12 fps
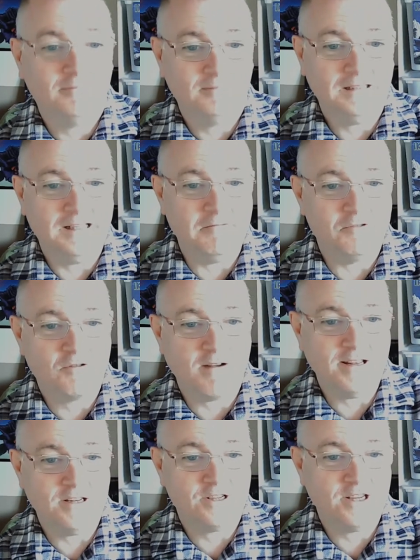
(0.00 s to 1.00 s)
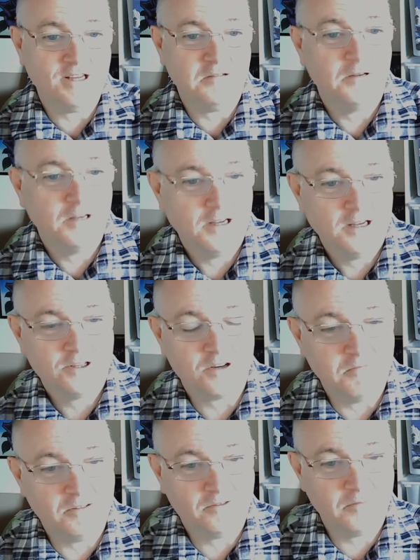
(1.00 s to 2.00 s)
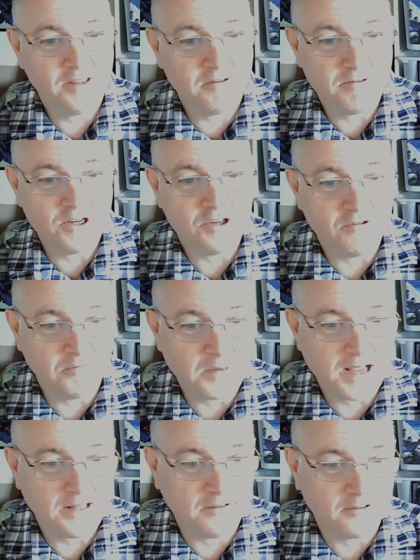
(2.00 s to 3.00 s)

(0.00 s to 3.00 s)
And it was great to see someone from the original band.